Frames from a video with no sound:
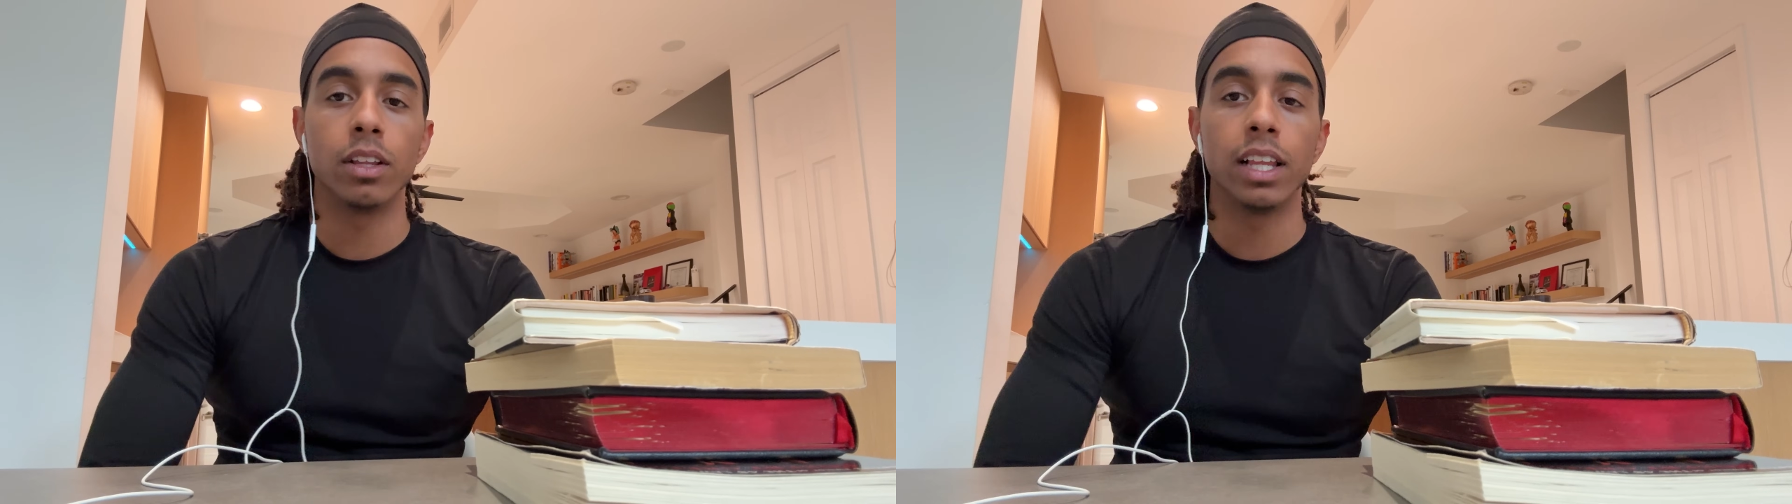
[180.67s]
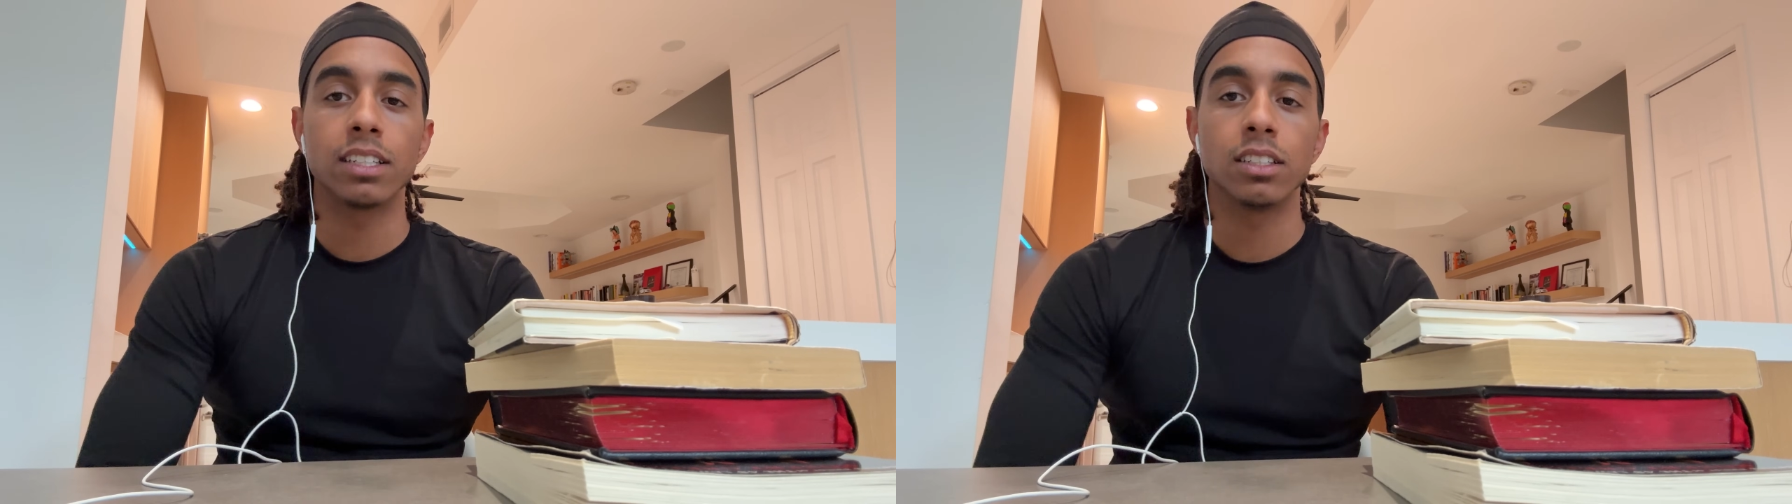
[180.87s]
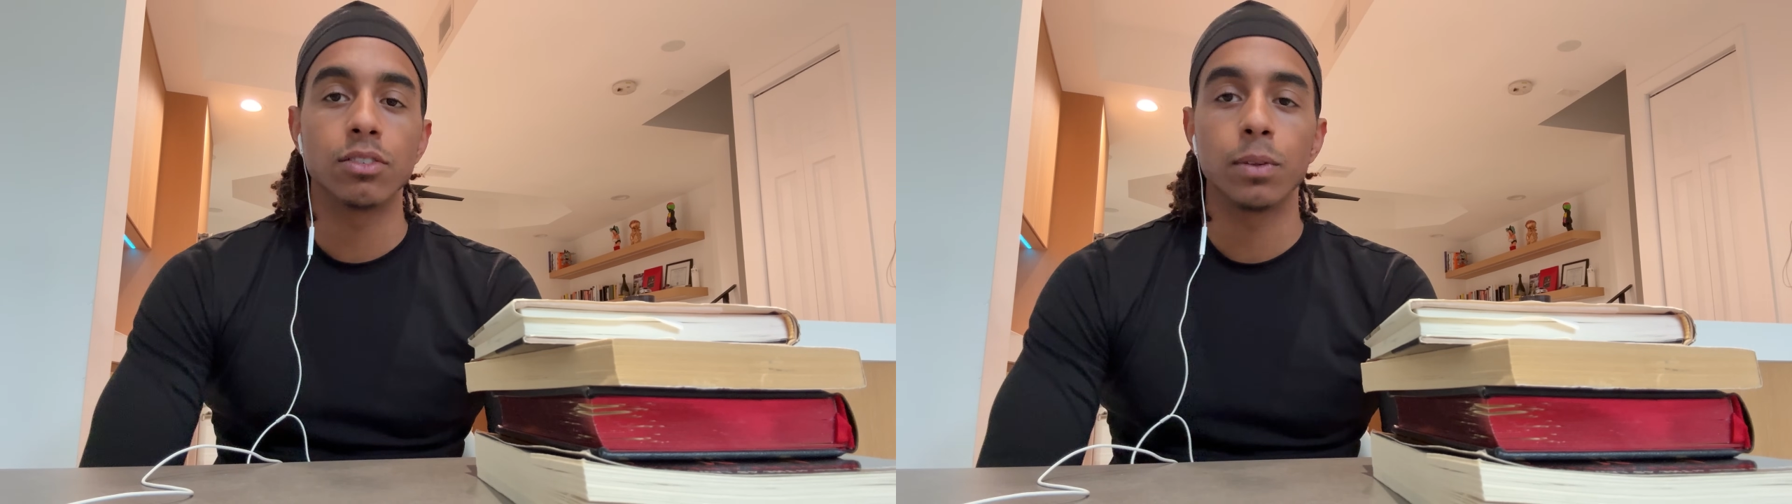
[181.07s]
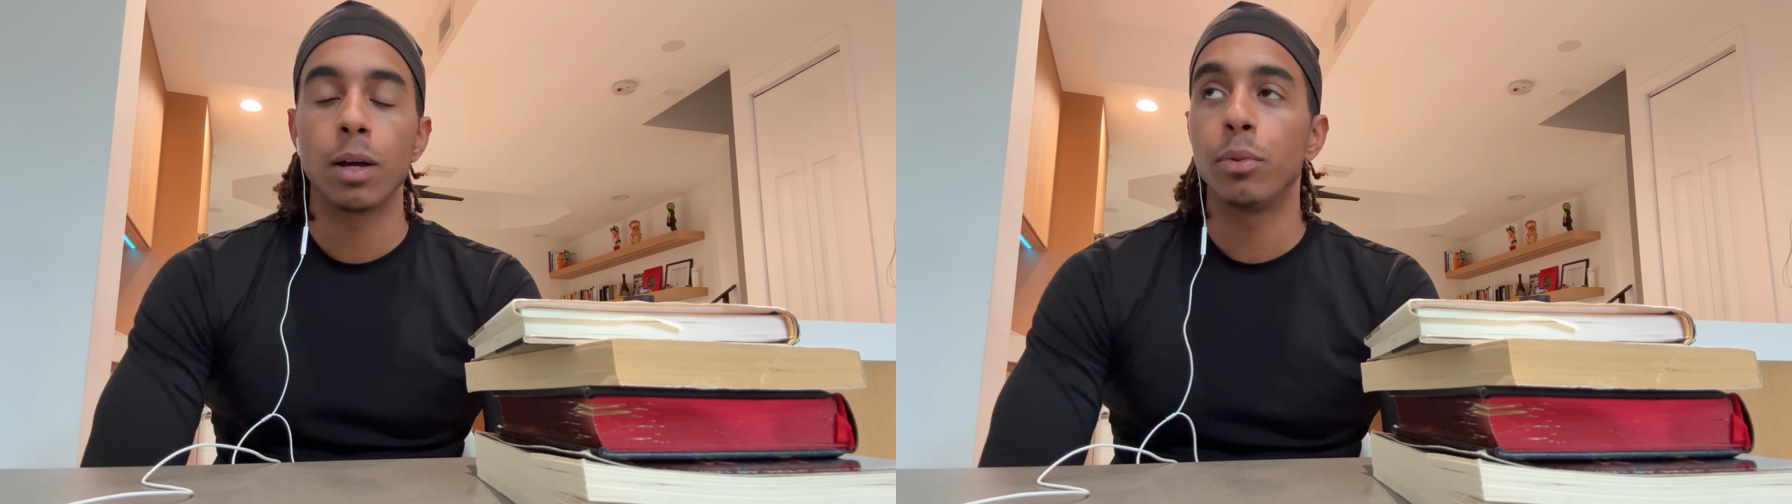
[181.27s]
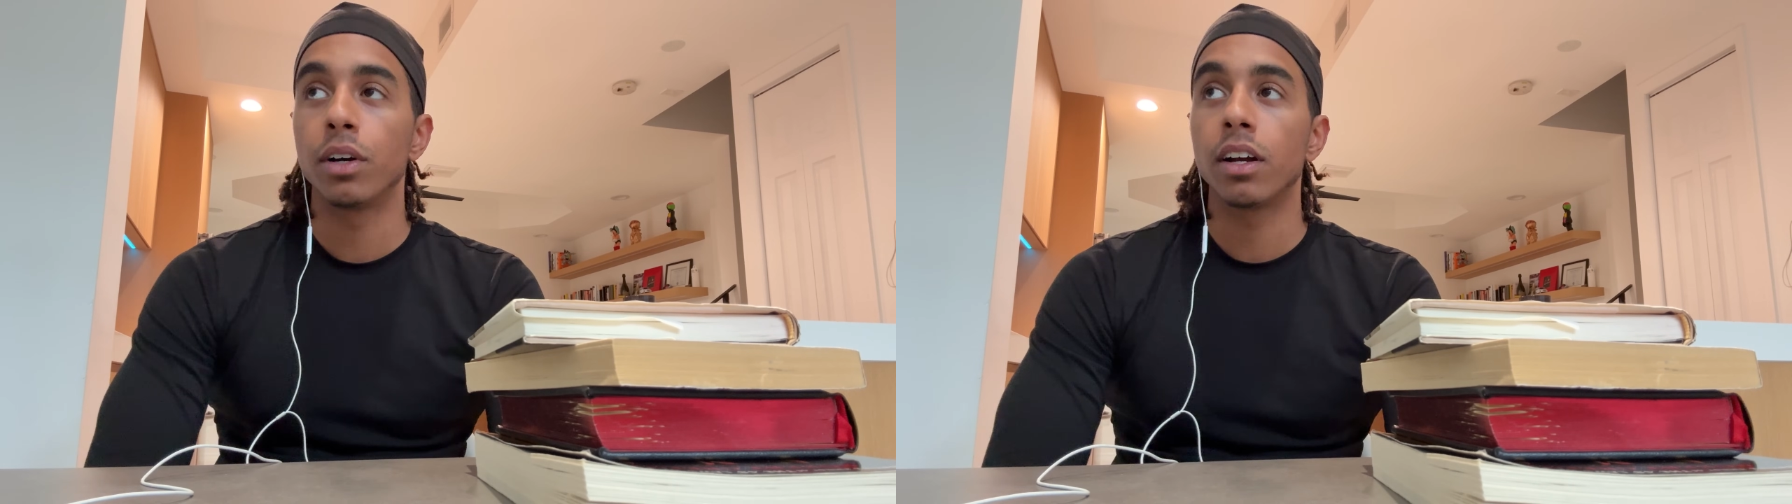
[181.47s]
the lessons from
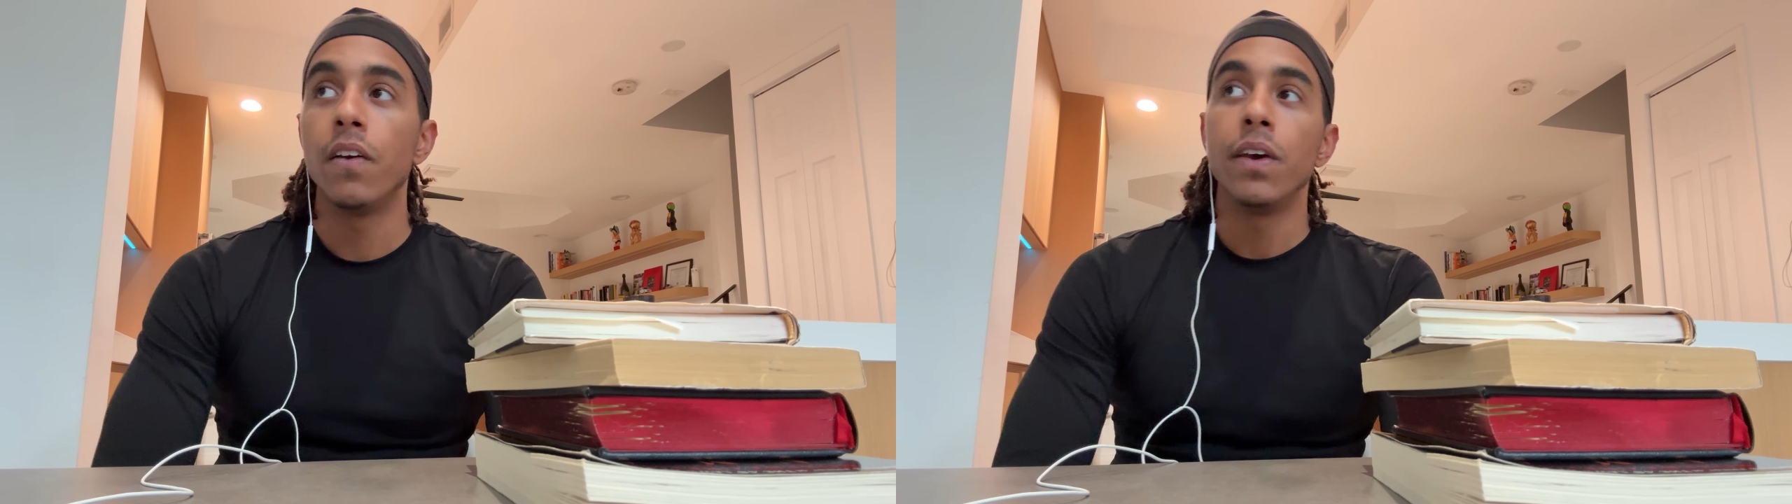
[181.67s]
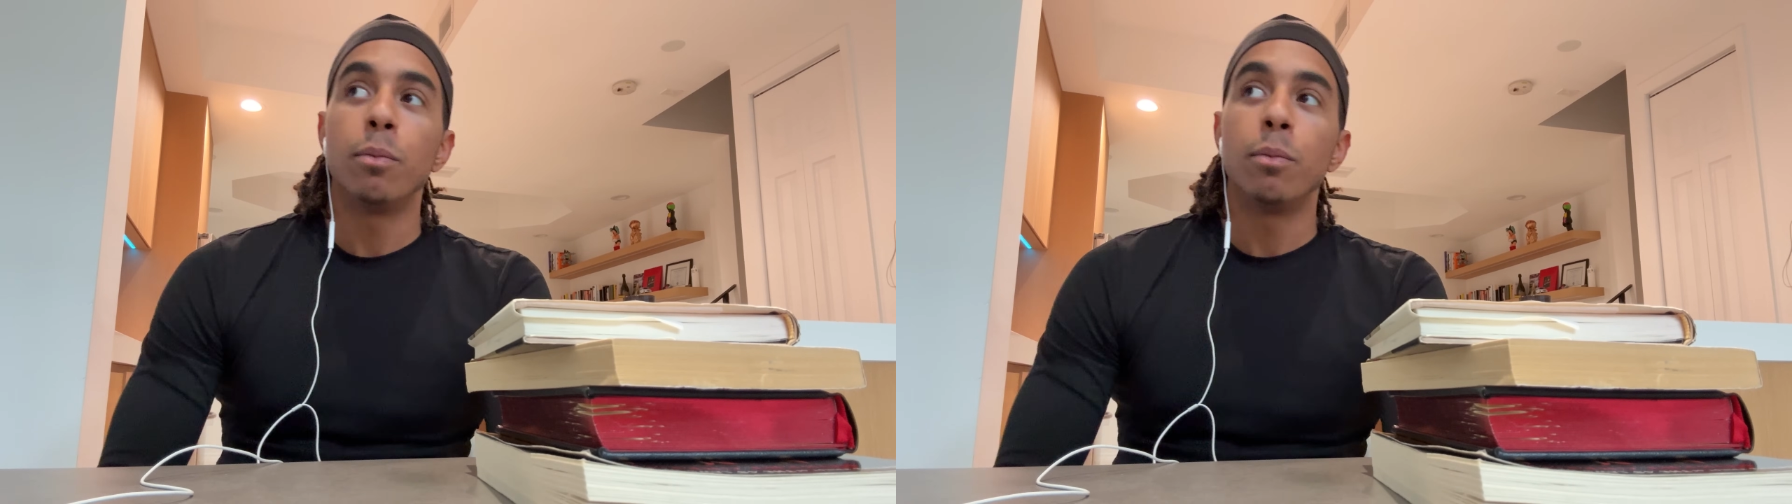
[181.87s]
that book,